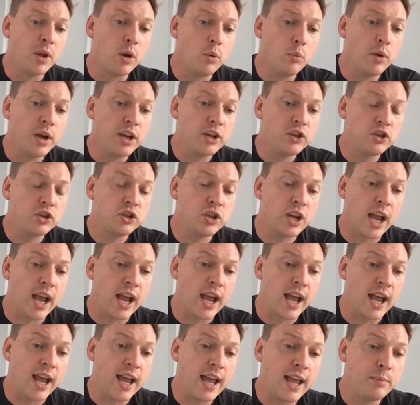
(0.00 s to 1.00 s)
which
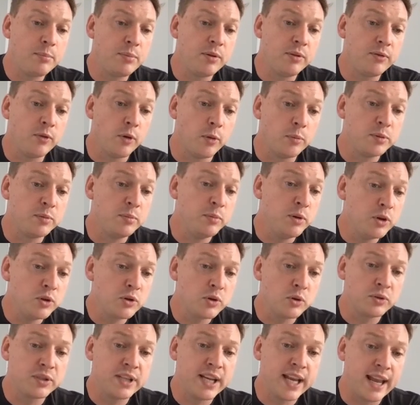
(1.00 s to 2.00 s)
performs
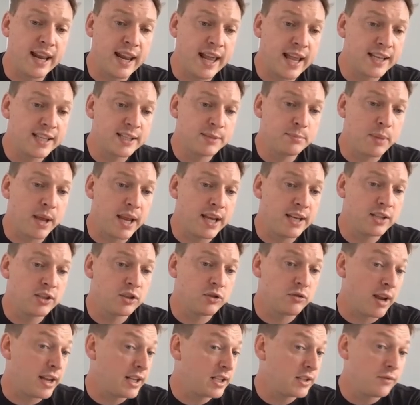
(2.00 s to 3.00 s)
mutual TLS-based
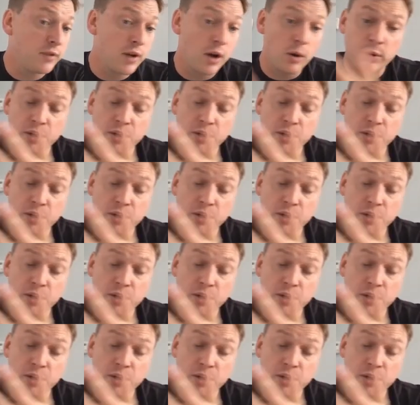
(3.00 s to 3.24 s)
transfer,